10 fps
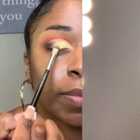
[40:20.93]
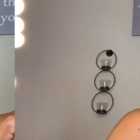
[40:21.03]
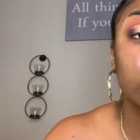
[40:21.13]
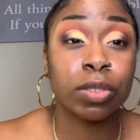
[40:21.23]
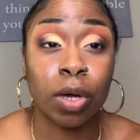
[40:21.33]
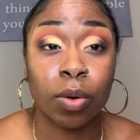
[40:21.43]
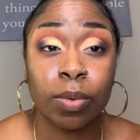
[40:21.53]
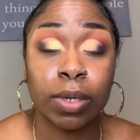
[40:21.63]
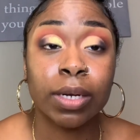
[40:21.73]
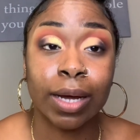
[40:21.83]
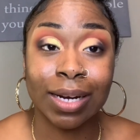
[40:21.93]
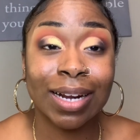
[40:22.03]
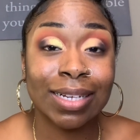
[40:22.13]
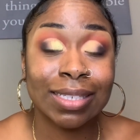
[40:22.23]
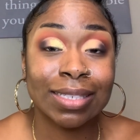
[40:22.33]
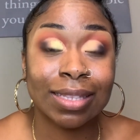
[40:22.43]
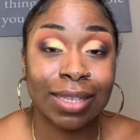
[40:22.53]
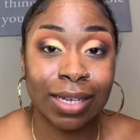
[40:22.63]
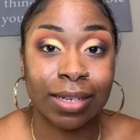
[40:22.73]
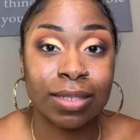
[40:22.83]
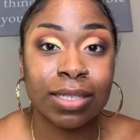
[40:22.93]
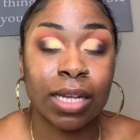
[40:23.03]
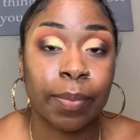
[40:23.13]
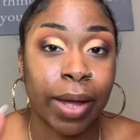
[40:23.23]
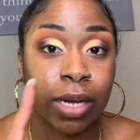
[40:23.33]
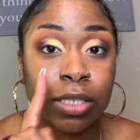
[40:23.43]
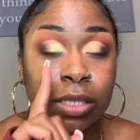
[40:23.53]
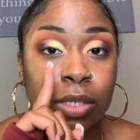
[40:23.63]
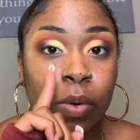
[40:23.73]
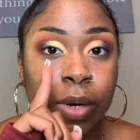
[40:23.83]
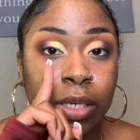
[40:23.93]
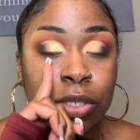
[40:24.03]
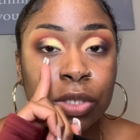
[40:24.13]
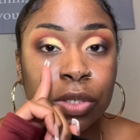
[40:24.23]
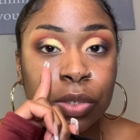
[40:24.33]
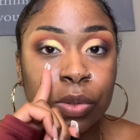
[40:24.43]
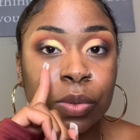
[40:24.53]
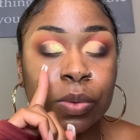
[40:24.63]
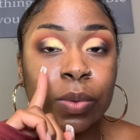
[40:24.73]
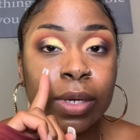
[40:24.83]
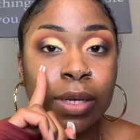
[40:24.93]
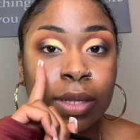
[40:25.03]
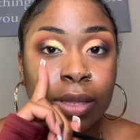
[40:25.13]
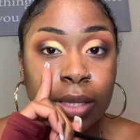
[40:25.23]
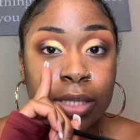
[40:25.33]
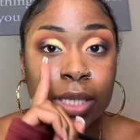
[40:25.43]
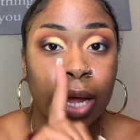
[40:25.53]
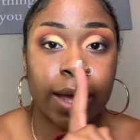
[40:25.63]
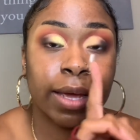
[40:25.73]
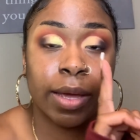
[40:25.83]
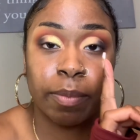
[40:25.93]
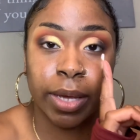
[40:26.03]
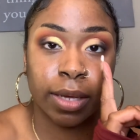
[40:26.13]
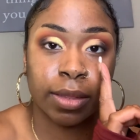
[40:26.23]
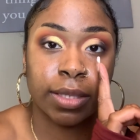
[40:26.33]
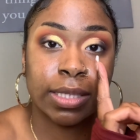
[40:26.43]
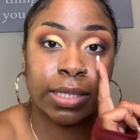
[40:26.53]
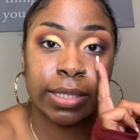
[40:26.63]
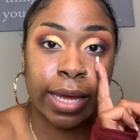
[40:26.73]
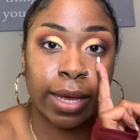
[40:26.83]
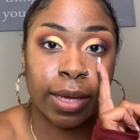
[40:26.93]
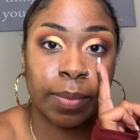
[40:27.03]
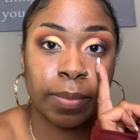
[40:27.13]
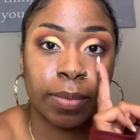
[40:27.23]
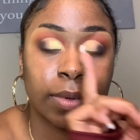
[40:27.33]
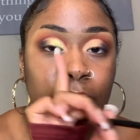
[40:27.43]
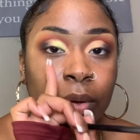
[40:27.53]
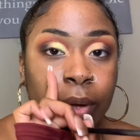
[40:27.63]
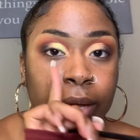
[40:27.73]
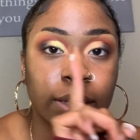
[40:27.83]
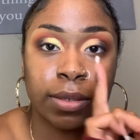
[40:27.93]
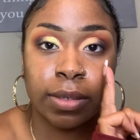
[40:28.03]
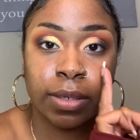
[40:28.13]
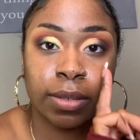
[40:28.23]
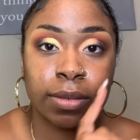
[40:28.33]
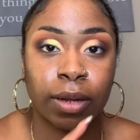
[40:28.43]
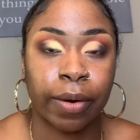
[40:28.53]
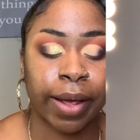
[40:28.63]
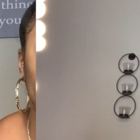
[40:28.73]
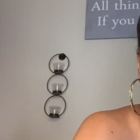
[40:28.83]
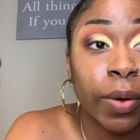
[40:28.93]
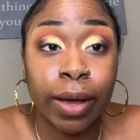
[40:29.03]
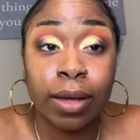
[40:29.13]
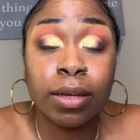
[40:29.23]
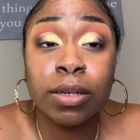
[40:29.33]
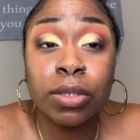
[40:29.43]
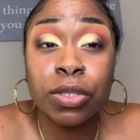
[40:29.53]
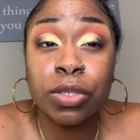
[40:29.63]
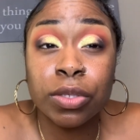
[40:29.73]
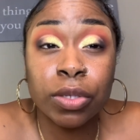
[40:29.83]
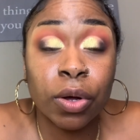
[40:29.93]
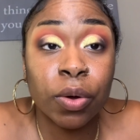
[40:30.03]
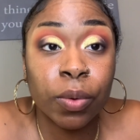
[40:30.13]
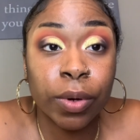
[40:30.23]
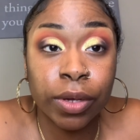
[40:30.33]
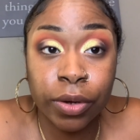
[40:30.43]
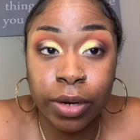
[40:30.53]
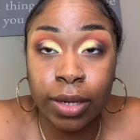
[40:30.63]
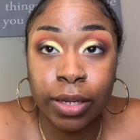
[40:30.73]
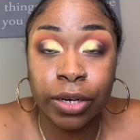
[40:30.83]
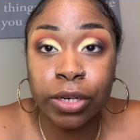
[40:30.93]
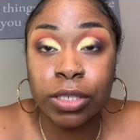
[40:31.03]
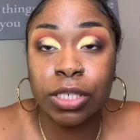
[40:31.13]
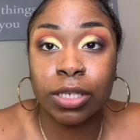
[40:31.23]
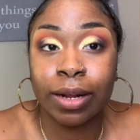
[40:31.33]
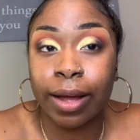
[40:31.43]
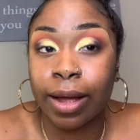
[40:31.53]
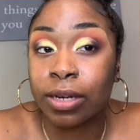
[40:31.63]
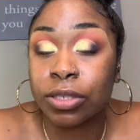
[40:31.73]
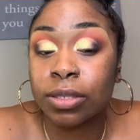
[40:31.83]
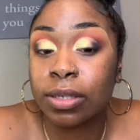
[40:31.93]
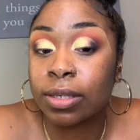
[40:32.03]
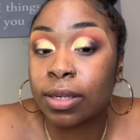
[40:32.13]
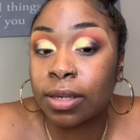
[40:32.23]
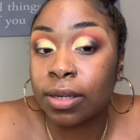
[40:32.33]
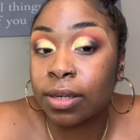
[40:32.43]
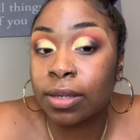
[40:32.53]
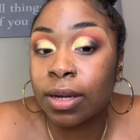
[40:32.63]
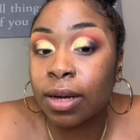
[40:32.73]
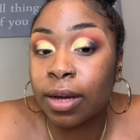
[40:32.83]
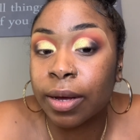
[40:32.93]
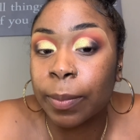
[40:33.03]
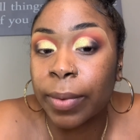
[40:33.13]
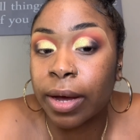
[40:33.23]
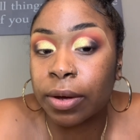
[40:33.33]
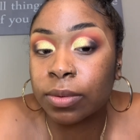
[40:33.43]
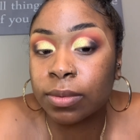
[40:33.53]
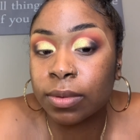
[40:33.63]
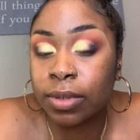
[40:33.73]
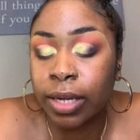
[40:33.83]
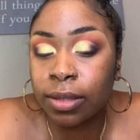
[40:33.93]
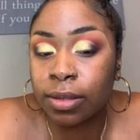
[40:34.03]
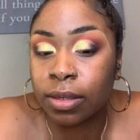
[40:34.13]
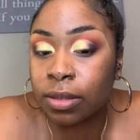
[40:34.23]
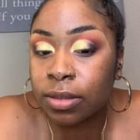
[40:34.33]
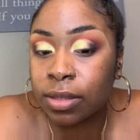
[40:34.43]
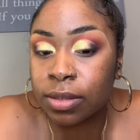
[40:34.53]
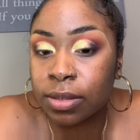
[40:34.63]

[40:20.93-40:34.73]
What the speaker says: So now that I did this, I'm actually going to do this eye and make it the same, okay? All right, okay. So your glitter should actually come out like this.